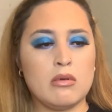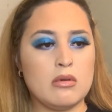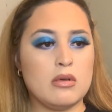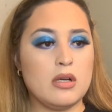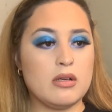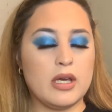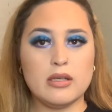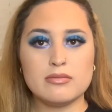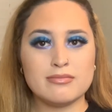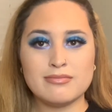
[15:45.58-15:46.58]
Okay,
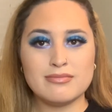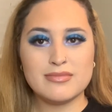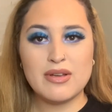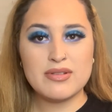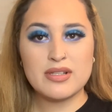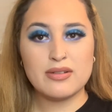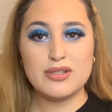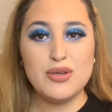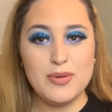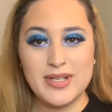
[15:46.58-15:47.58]
that was a little
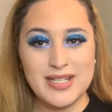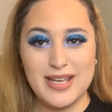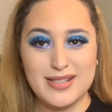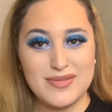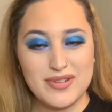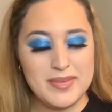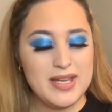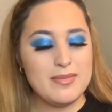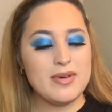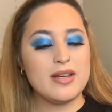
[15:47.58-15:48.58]
too intense for me,
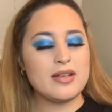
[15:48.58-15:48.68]
but.